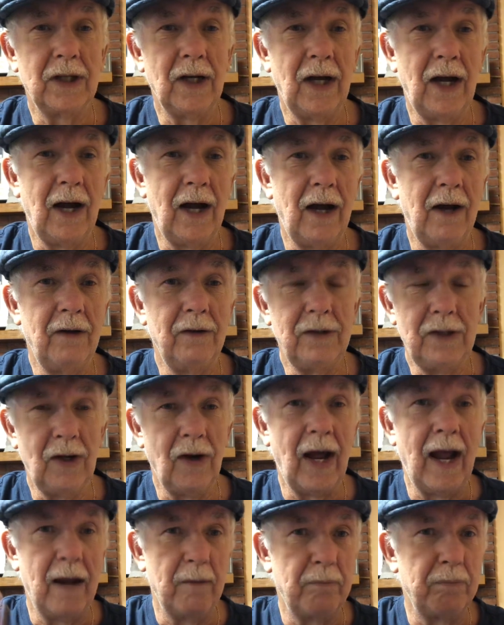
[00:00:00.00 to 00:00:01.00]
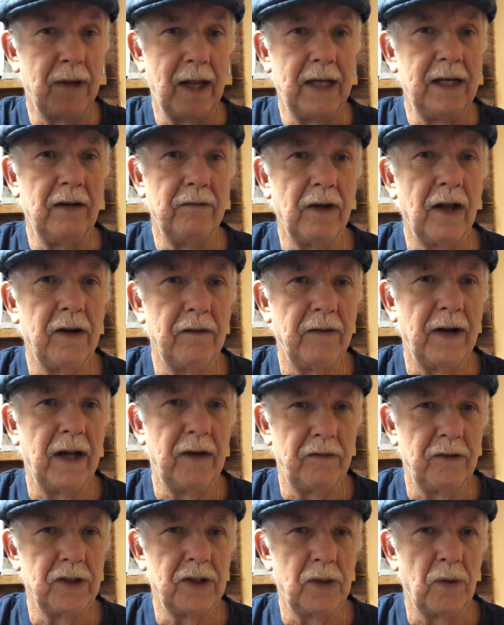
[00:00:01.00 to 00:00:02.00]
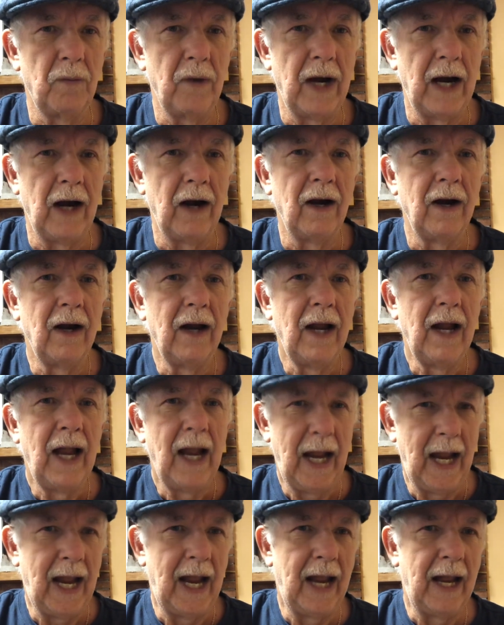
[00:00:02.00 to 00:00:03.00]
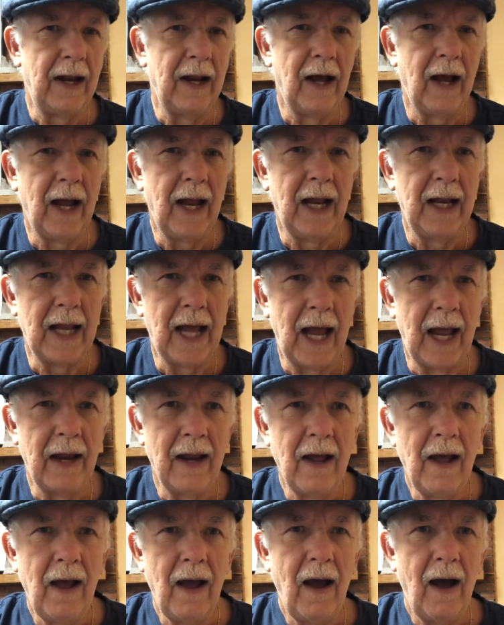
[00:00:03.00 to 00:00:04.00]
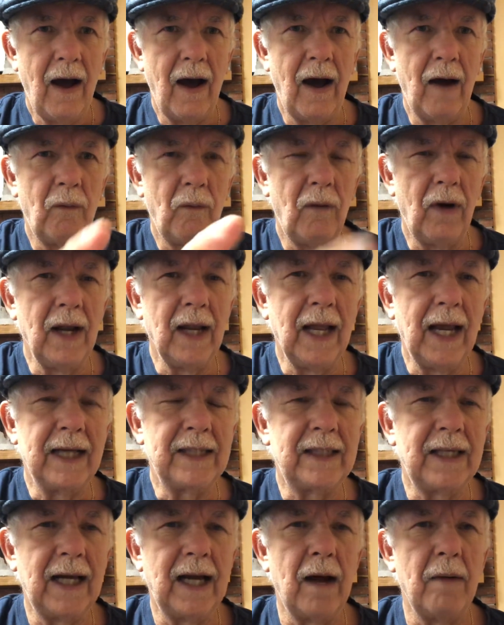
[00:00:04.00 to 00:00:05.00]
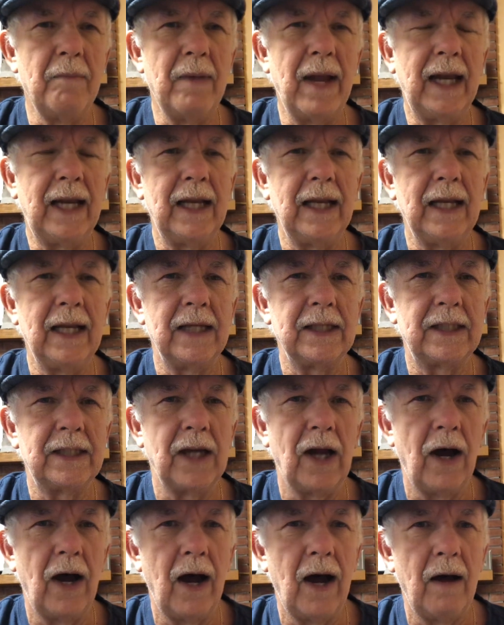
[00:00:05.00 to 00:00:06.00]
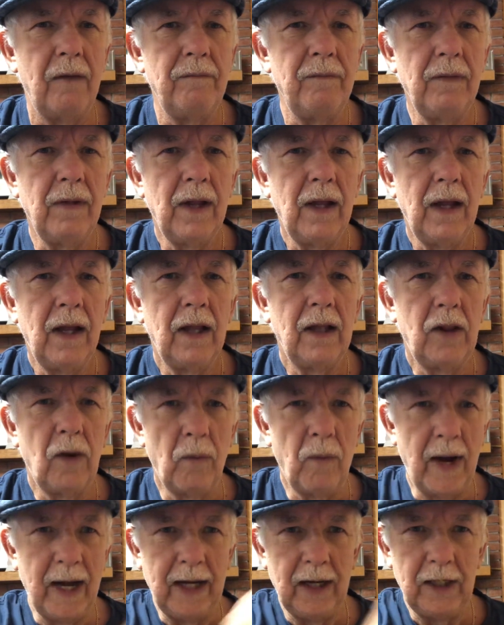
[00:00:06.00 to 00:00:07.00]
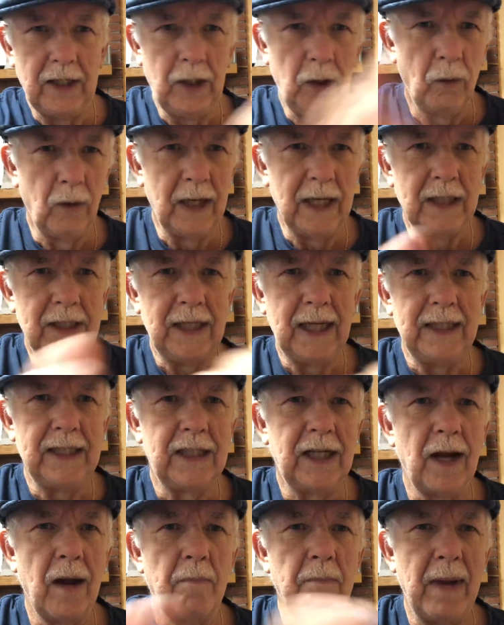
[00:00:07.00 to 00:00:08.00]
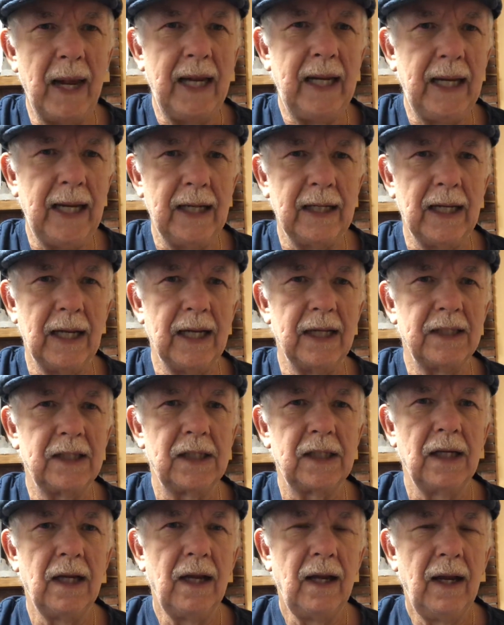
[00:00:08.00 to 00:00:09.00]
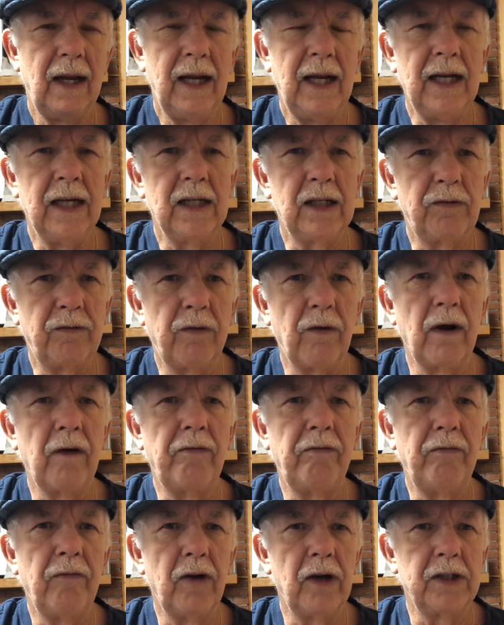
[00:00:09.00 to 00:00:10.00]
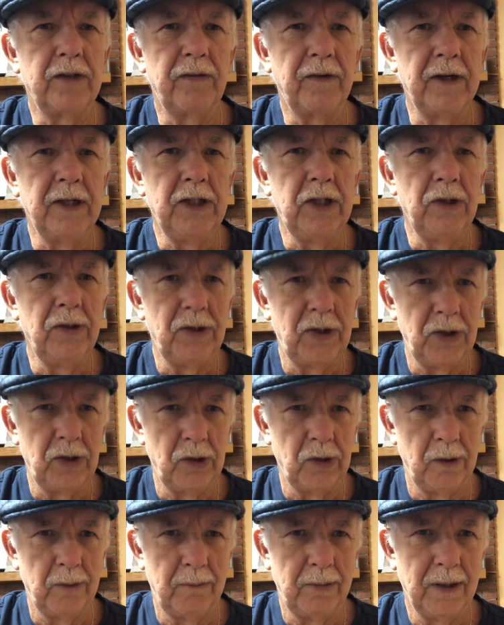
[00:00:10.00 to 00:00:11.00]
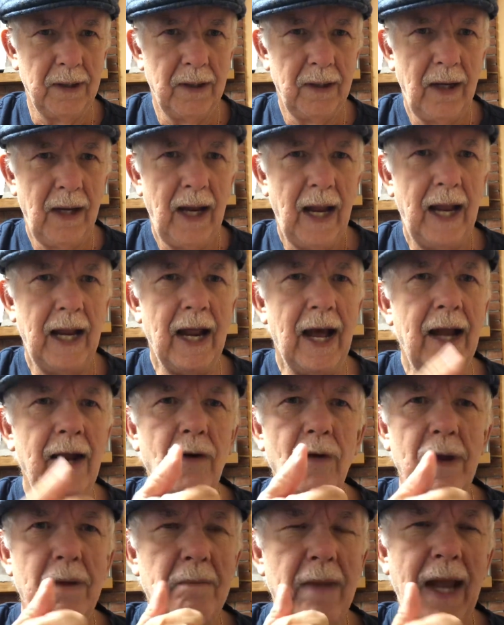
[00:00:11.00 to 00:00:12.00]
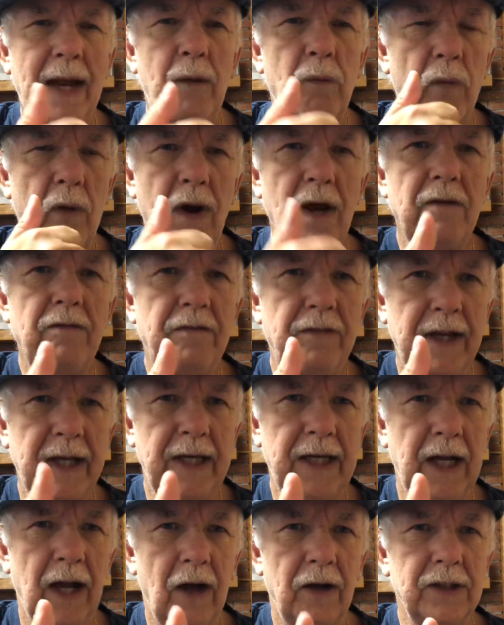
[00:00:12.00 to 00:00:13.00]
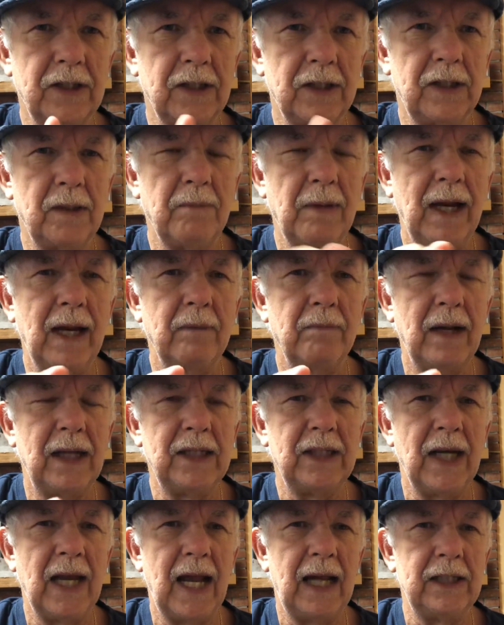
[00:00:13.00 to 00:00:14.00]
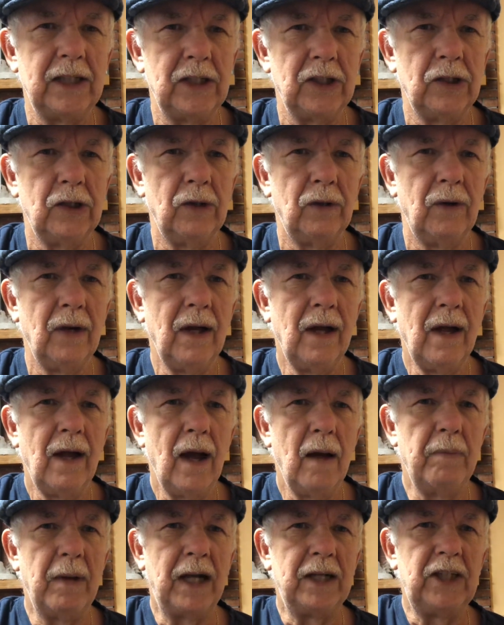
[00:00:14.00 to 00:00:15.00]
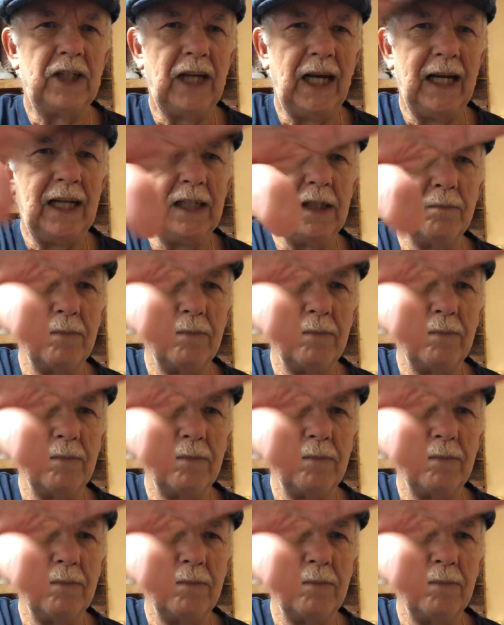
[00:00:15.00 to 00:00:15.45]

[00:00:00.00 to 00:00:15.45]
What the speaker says: I have plenty of other Vetivers to wear and that. One last thing, I'm making this the orientation I'm making this is for YouTube. And I only make one video. So somebody had mentioned that too about changing